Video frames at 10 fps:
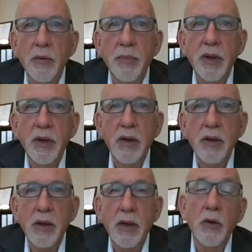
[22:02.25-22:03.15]
be,
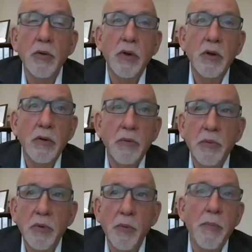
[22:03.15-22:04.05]

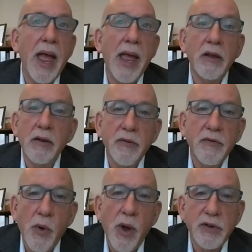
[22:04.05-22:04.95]
your bank, if
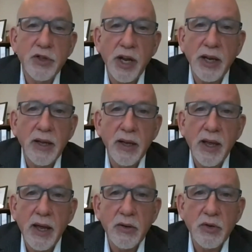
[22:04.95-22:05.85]
you have a checking
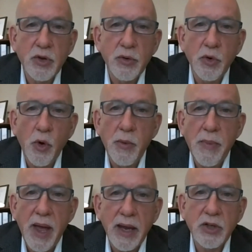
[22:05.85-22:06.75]
account, your normal
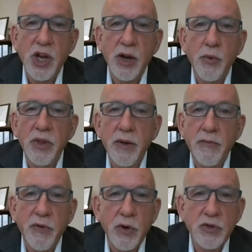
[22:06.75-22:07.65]
bank, check with them
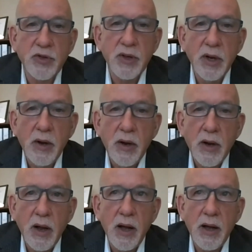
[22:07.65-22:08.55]
first.
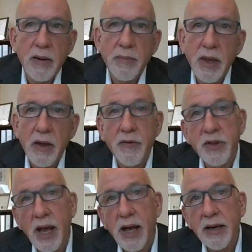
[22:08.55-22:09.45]
If
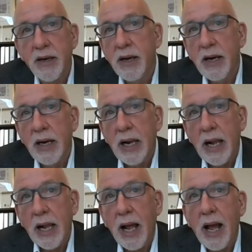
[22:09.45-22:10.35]
not,
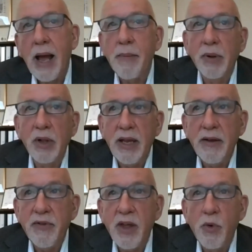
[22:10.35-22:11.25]
I believe
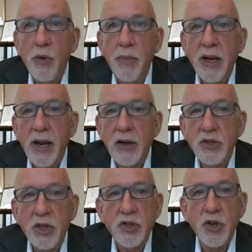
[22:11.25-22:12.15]
they will be
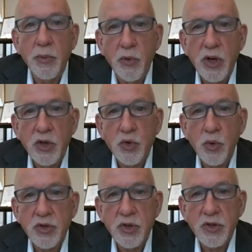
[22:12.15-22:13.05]
announcing some
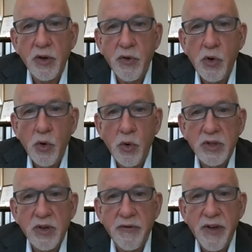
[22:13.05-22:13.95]
resources of who is
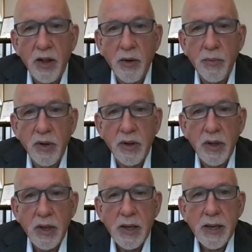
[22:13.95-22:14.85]
available,
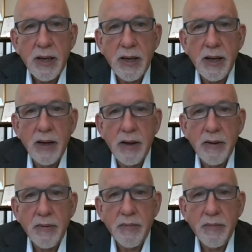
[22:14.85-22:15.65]
of